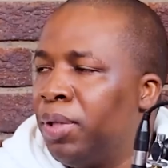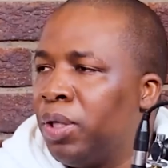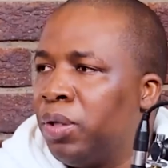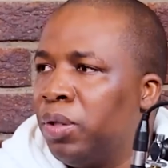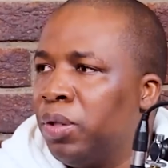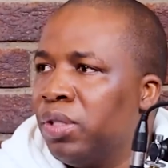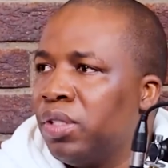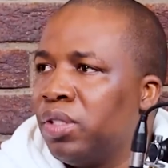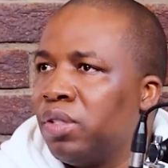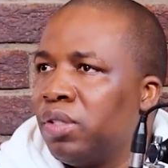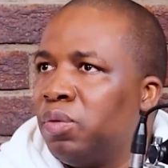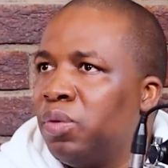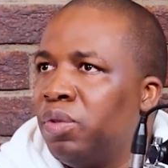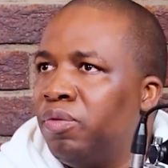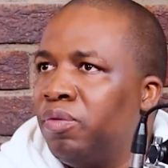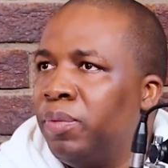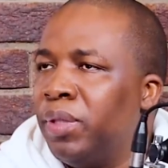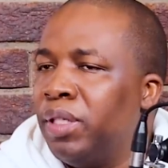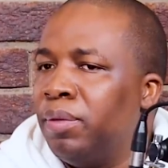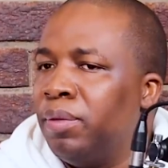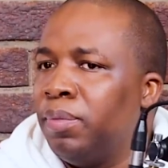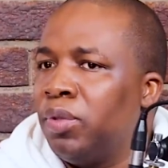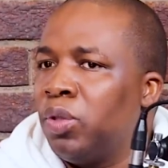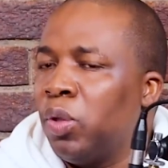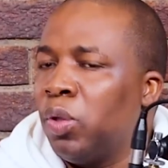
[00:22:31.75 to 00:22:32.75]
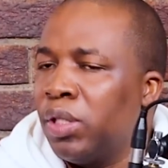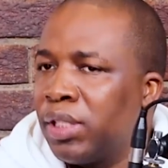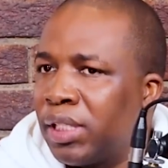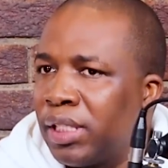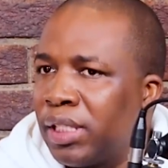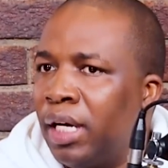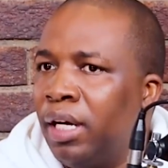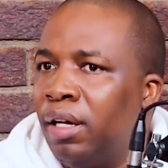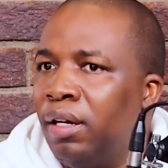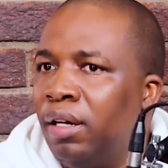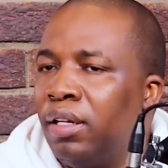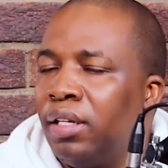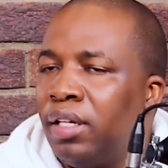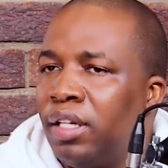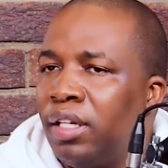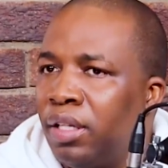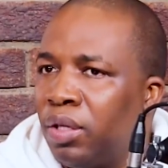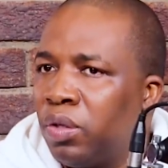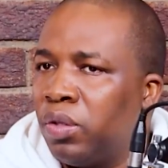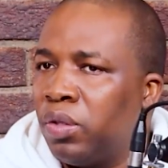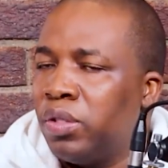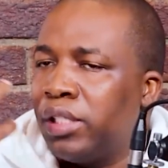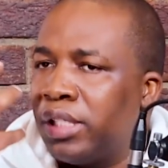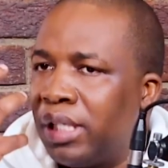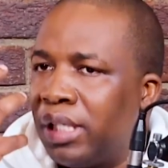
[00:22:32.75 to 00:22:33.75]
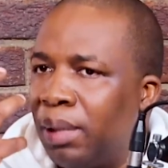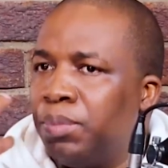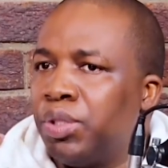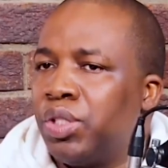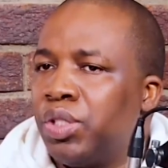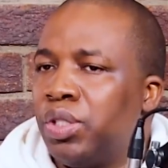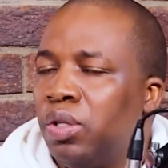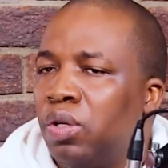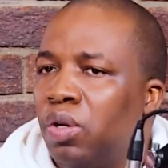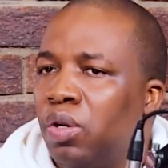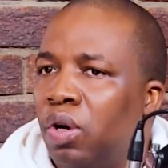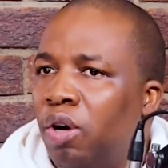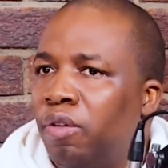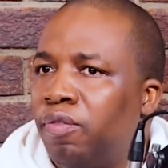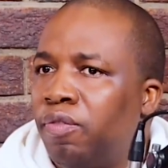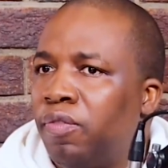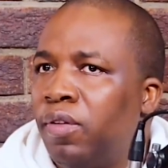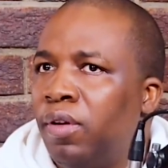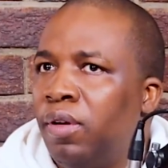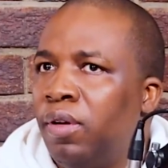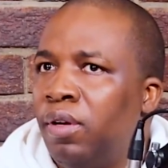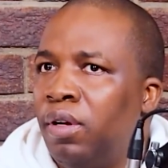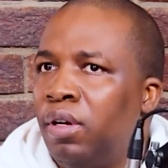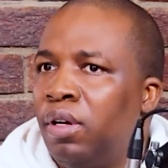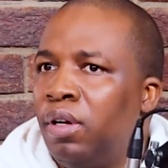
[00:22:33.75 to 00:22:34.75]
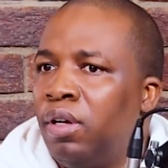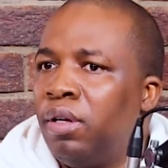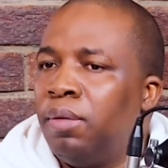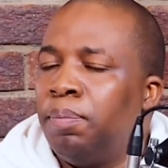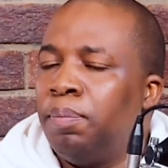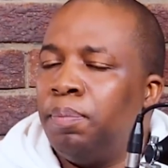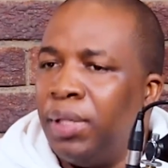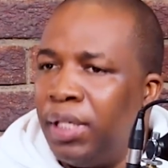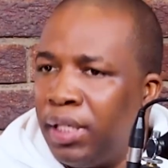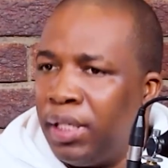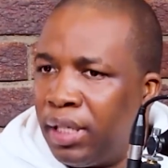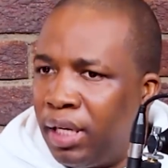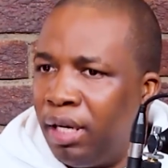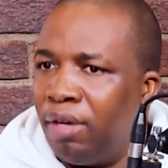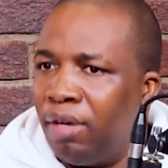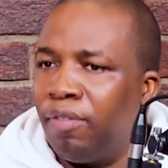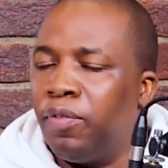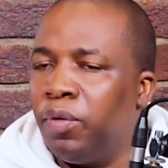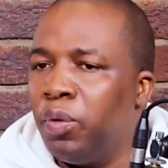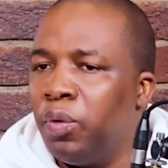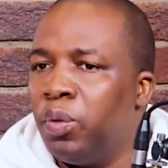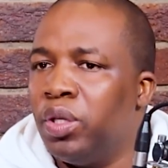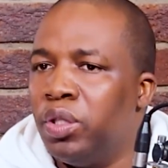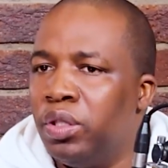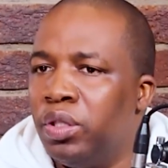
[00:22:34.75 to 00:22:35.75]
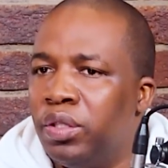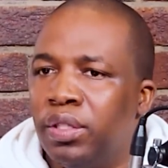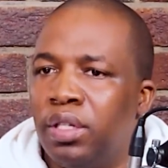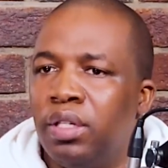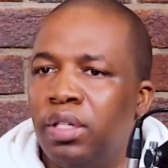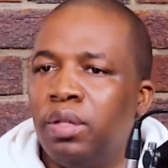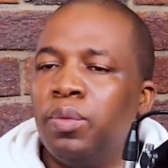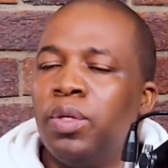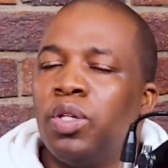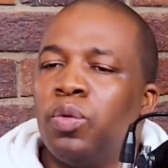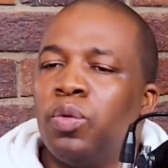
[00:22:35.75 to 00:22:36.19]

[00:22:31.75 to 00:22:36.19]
because we've been docile in the consumption of be careful when you're dealing